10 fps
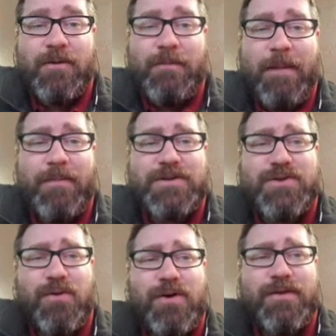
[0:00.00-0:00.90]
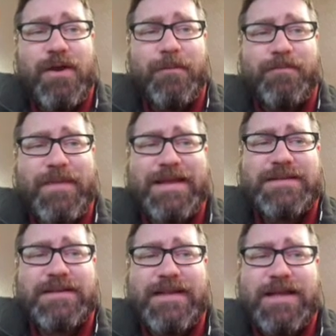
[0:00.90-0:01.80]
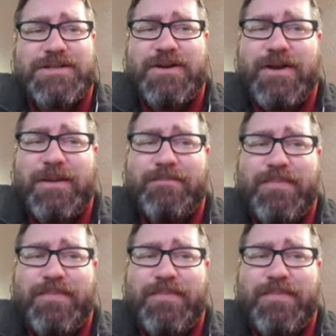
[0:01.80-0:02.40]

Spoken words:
Remembrance Order, though, it's a legendary,